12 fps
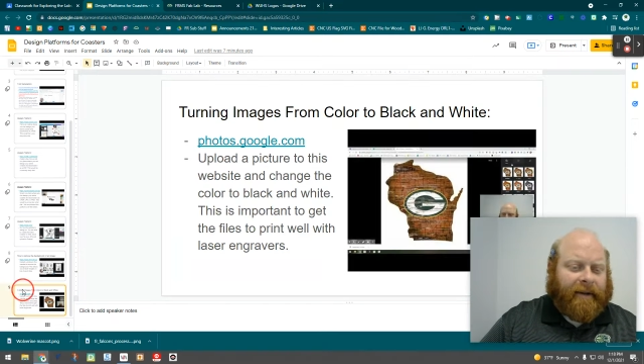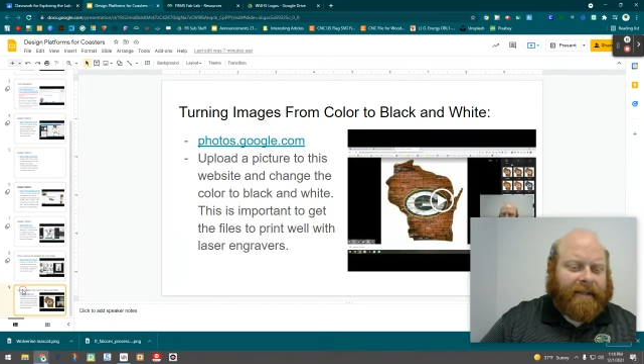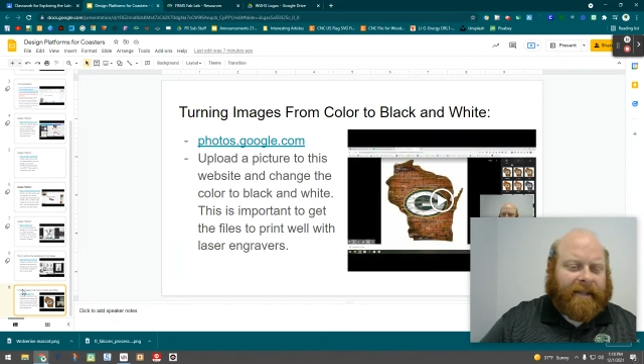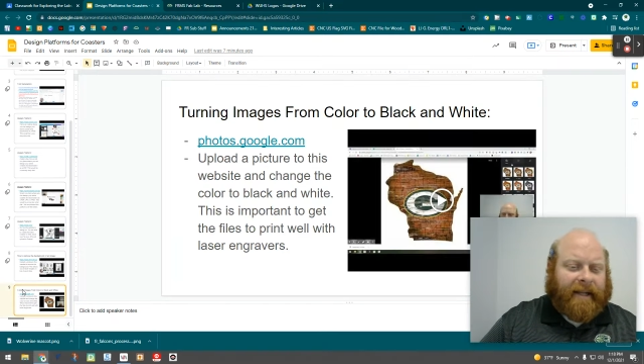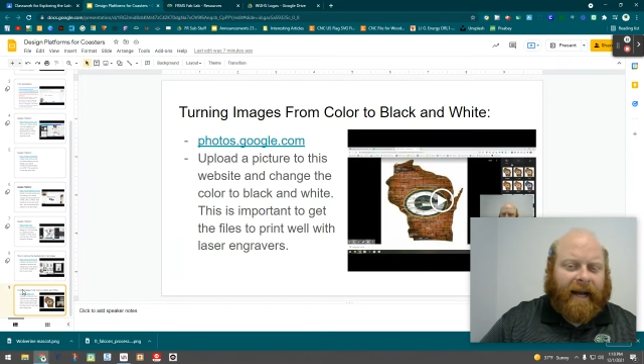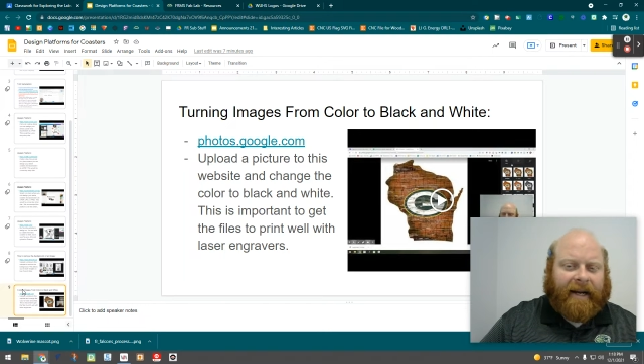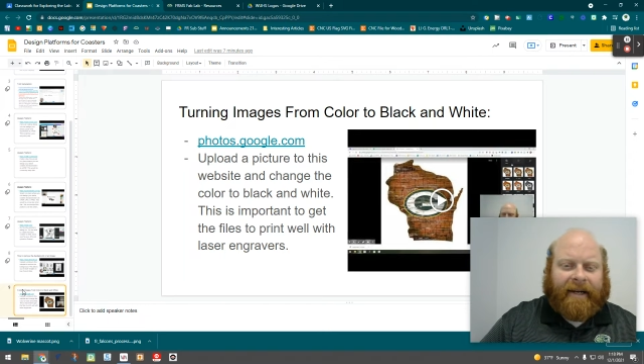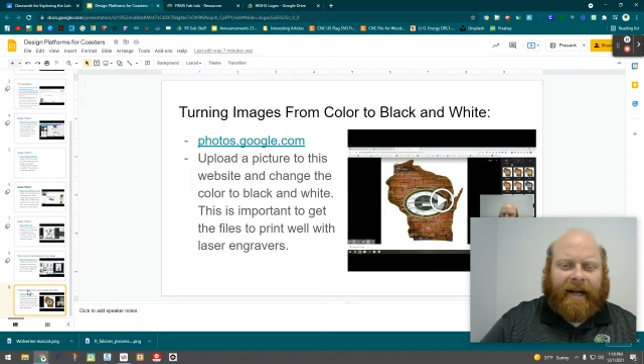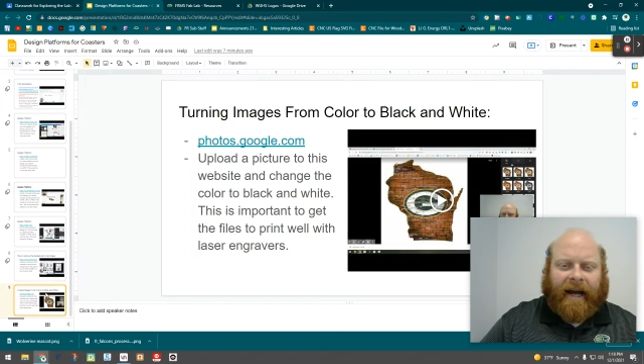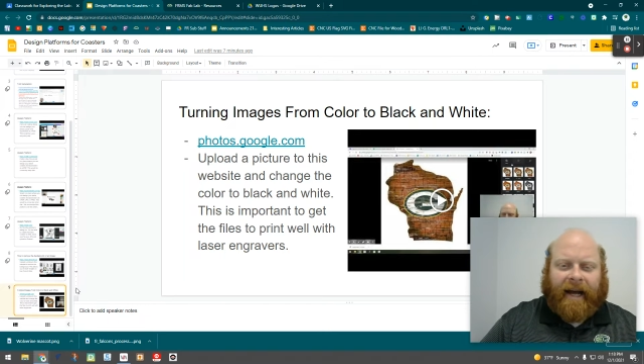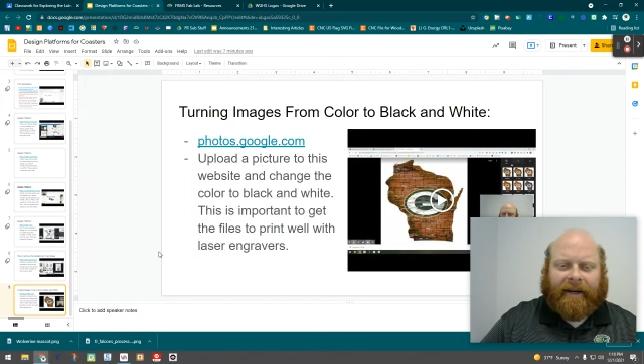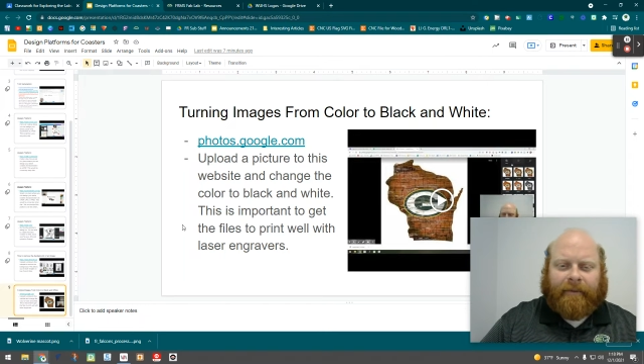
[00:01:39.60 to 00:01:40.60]
on slide
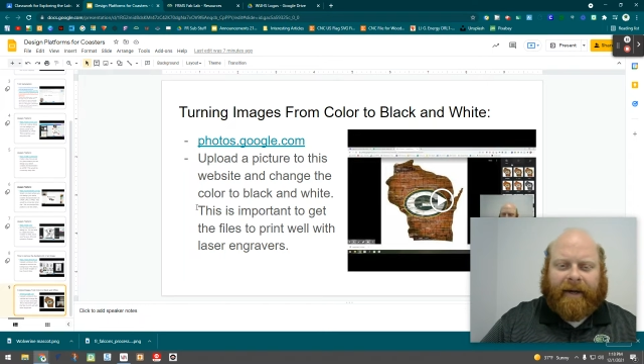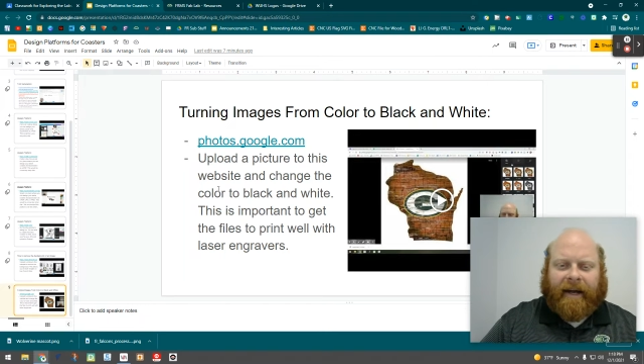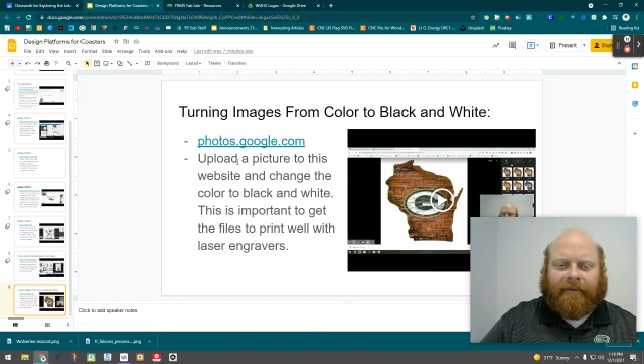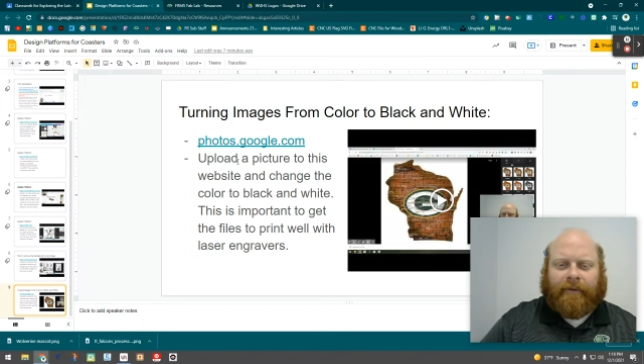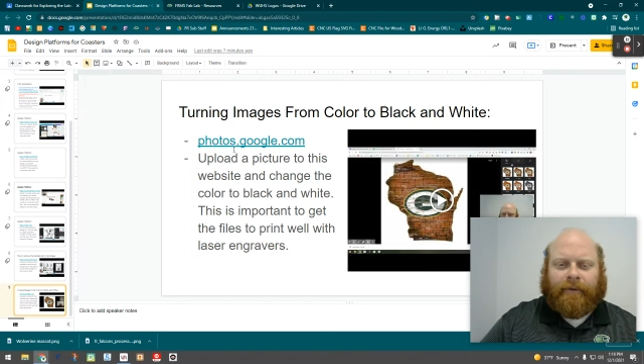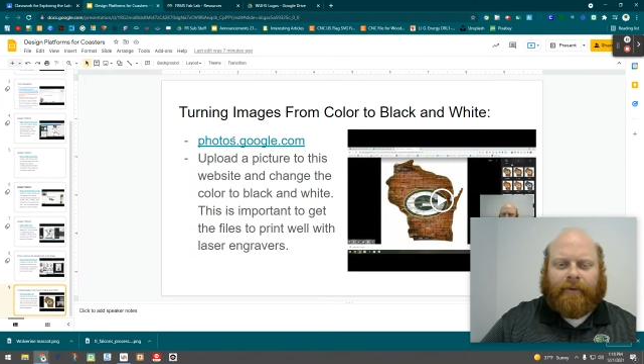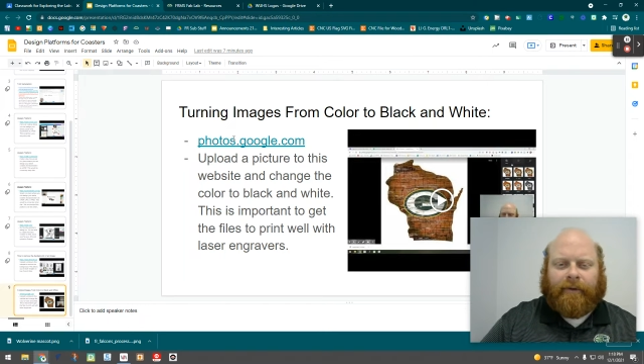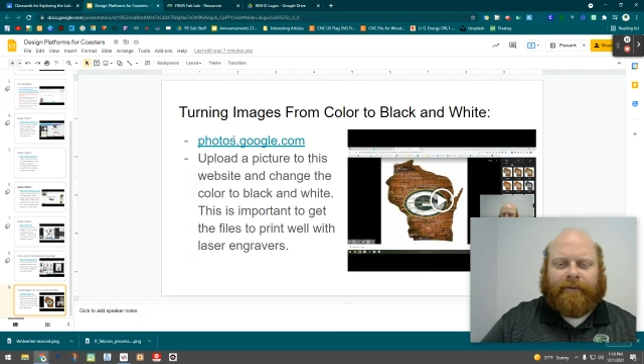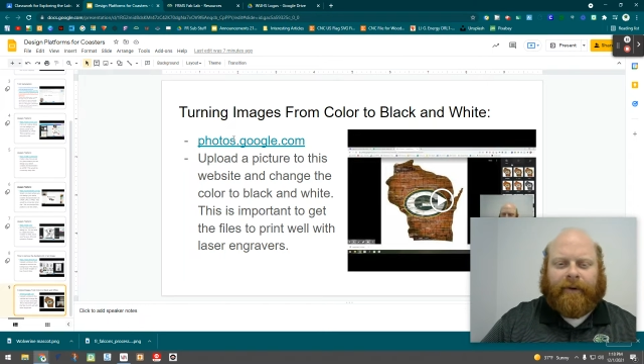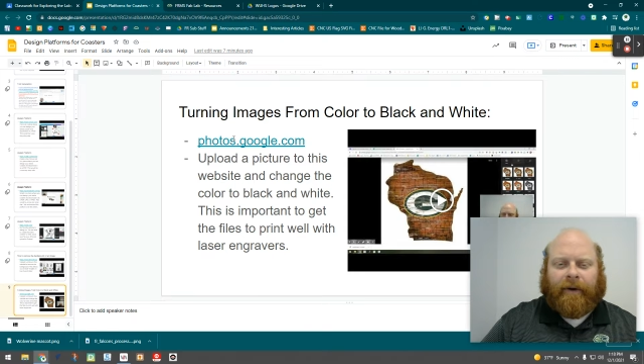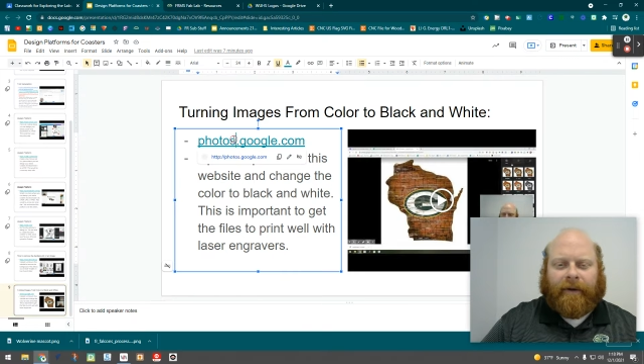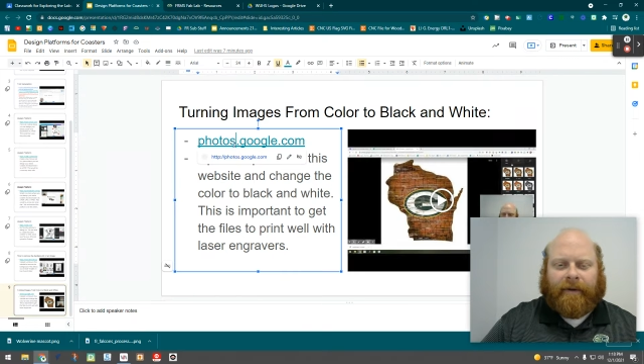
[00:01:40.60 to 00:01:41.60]
9, we have Google
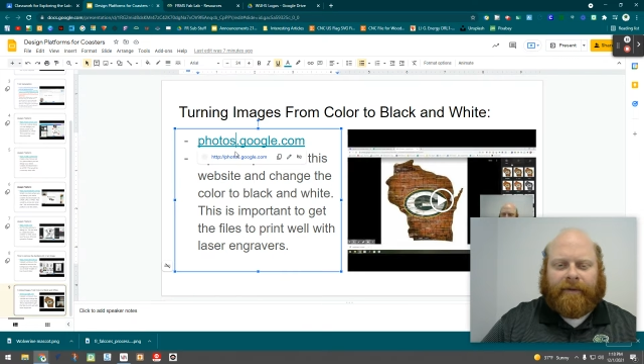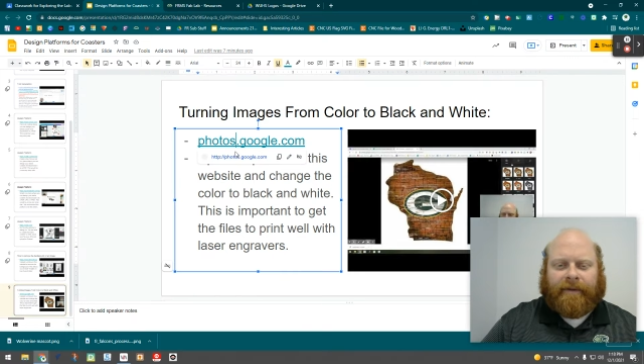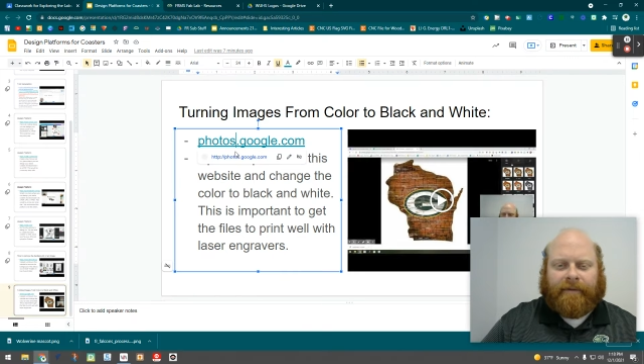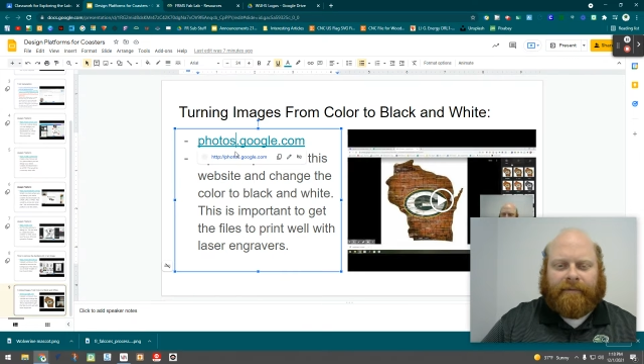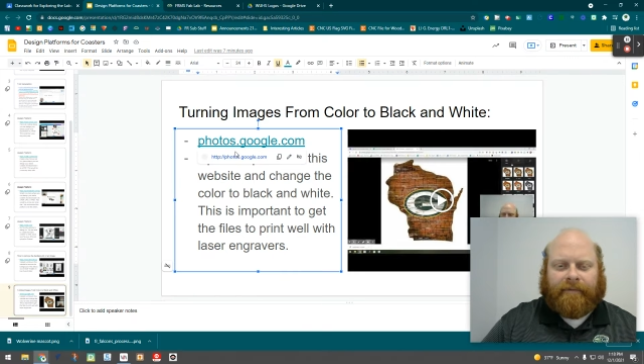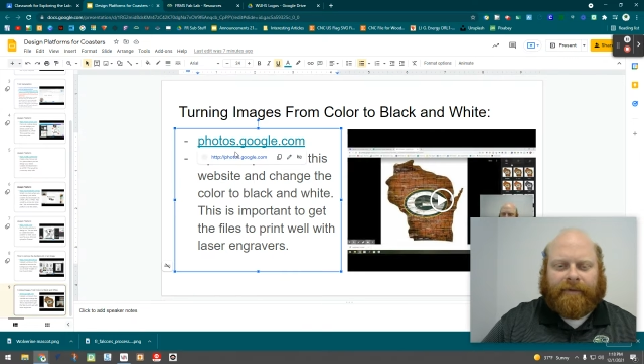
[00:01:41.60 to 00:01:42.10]
Photos.